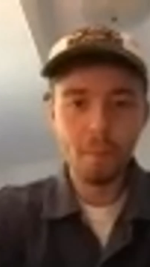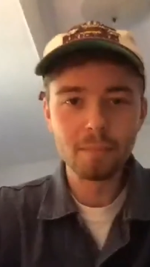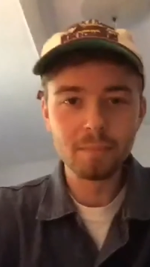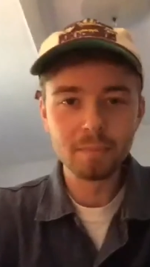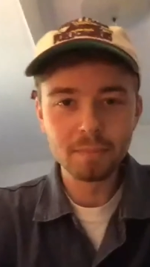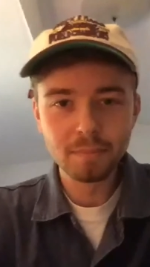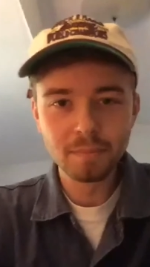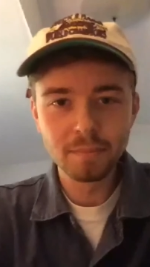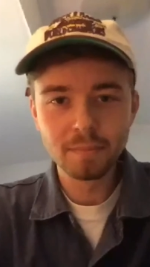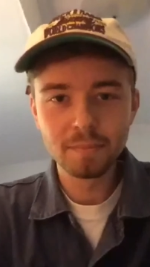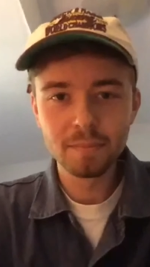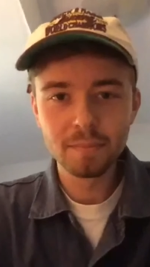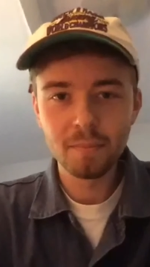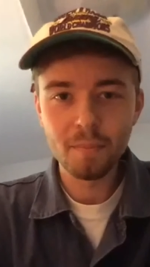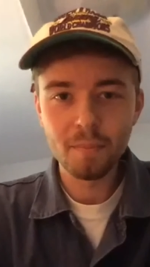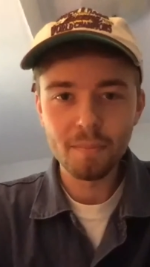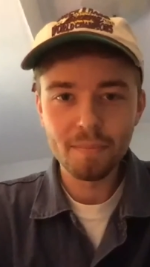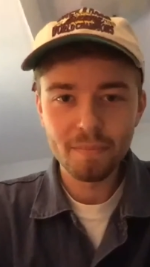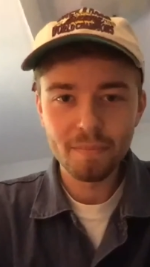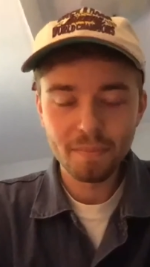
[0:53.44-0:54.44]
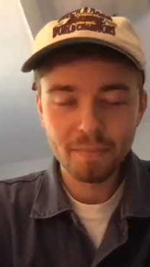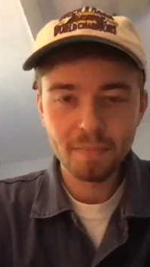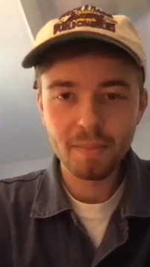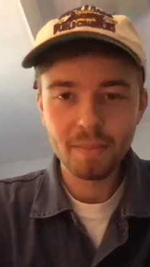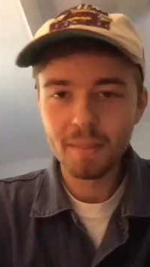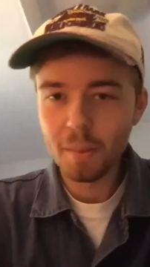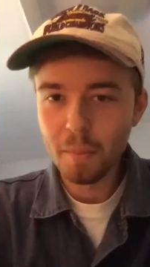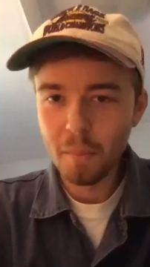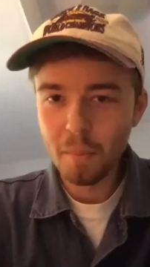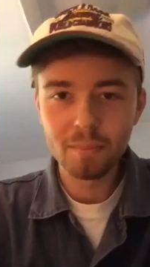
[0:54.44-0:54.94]
like that, really
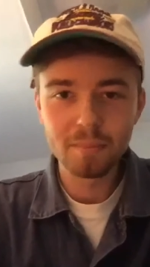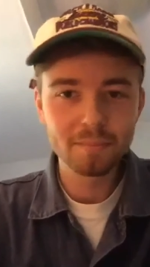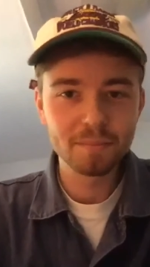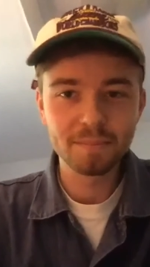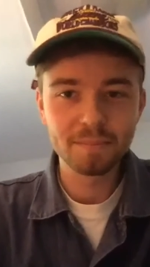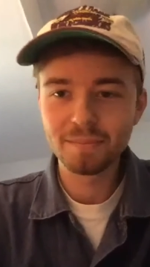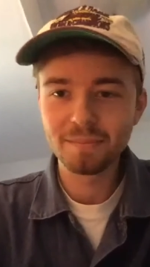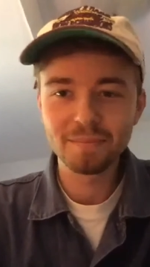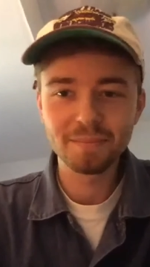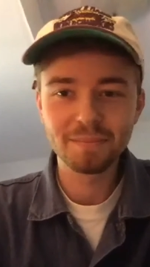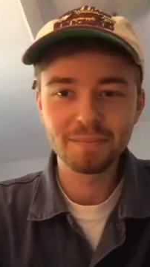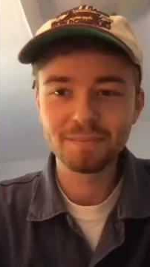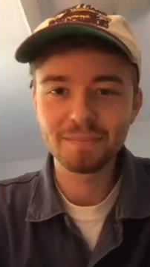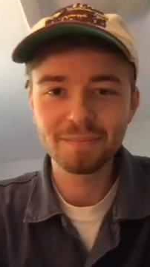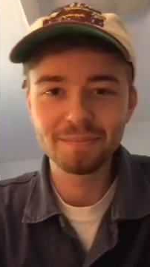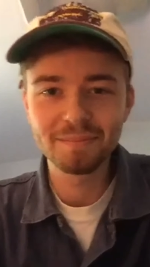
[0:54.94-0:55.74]
fucking great. And then